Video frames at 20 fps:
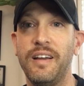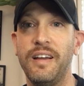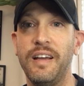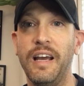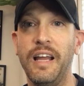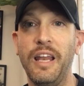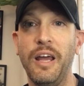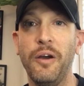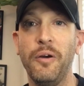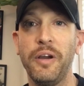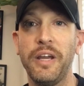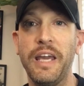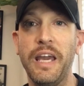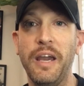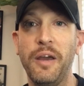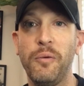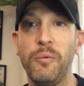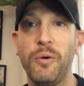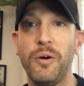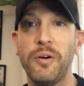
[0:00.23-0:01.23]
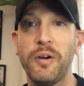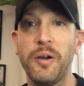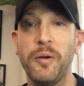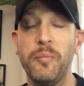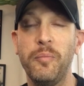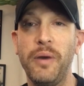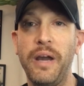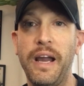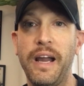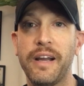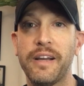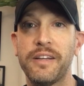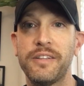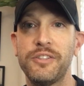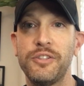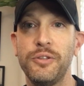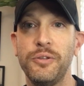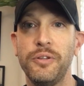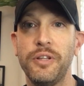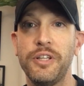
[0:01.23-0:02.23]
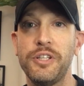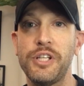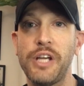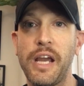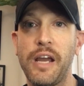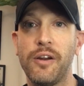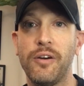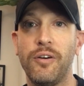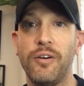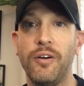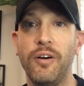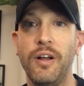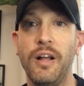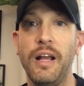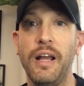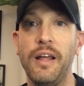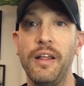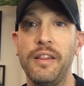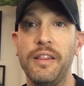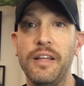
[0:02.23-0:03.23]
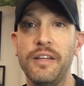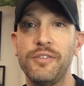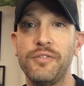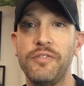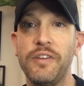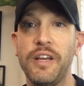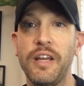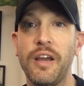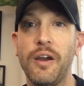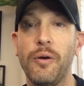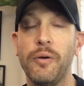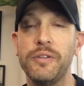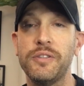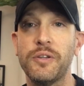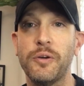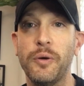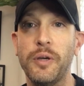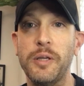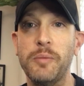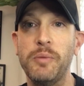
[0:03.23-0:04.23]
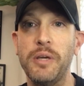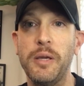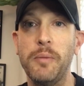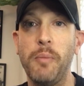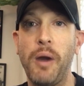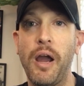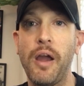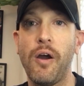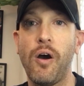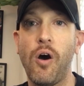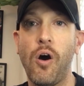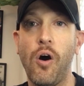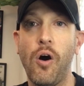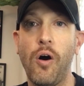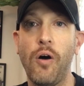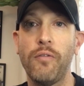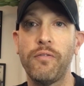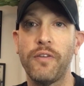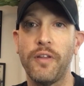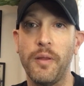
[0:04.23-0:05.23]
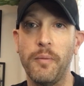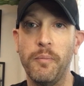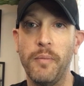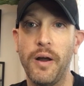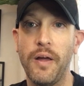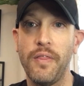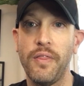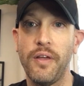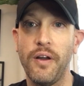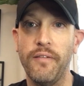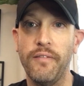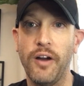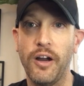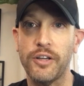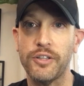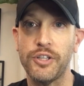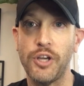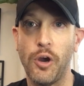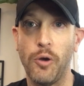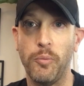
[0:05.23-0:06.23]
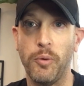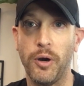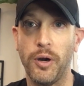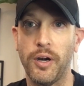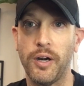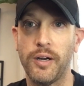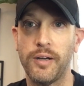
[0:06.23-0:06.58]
Hello again, welcome back to the channel. This video is going to be my haul for the month of October.